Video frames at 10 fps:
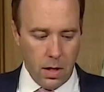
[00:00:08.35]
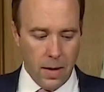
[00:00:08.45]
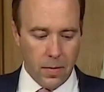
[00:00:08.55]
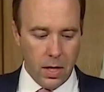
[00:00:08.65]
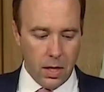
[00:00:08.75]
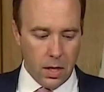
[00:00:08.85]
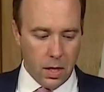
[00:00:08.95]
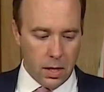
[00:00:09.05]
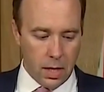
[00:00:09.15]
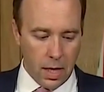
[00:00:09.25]
Let me
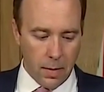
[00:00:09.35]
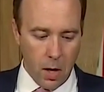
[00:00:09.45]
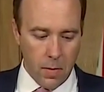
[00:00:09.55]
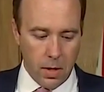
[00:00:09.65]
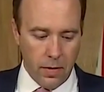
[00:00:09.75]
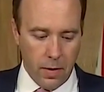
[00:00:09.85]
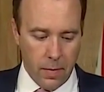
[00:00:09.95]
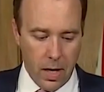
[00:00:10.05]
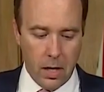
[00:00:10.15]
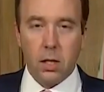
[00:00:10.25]
take a moment, if
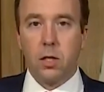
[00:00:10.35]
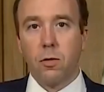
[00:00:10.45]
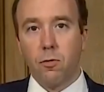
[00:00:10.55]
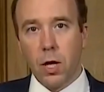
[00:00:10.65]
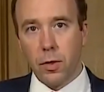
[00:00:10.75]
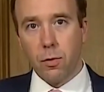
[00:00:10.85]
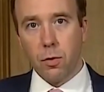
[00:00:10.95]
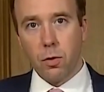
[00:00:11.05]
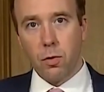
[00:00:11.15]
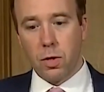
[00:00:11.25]
I may, to run
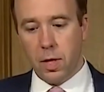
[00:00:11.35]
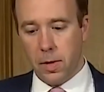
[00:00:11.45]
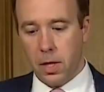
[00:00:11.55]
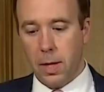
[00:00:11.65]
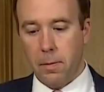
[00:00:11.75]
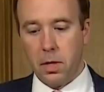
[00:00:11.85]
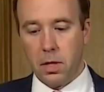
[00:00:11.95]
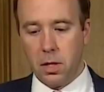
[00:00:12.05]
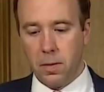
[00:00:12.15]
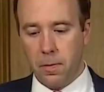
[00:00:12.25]
through some of the
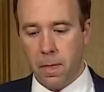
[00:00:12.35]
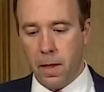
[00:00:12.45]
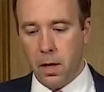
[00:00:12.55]
numbers.